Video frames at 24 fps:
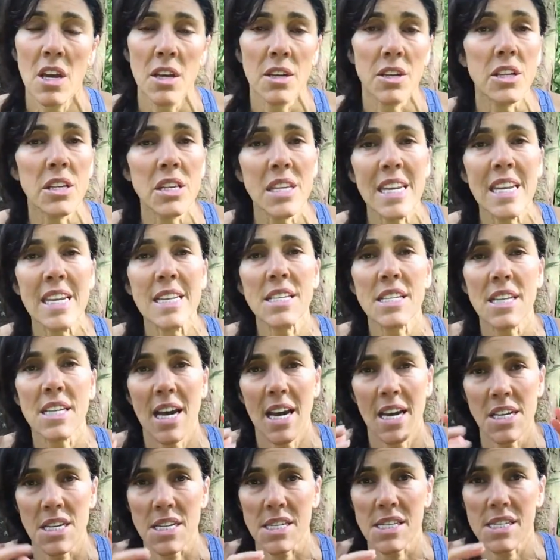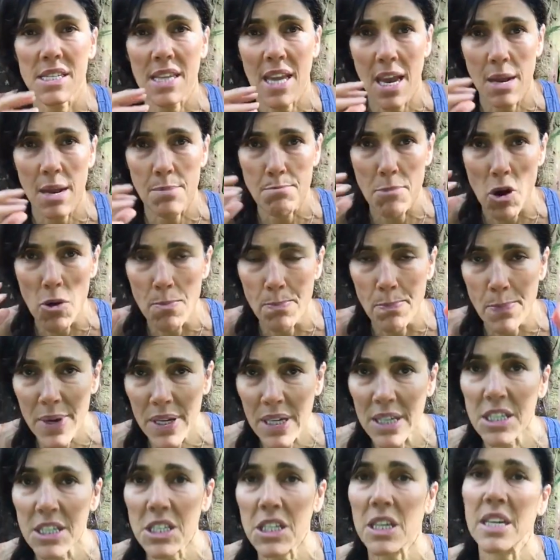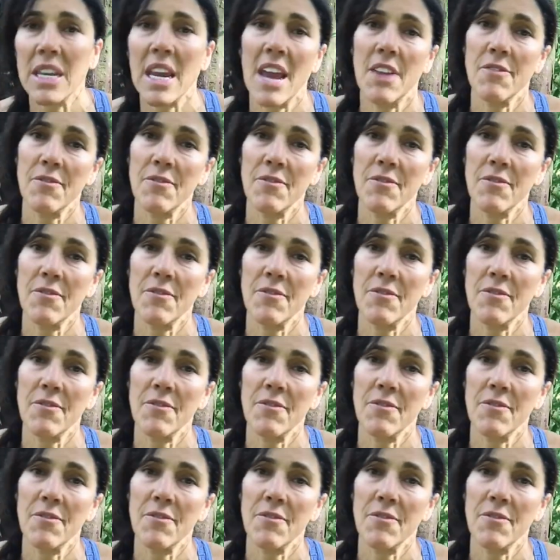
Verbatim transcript: You need to understand mobility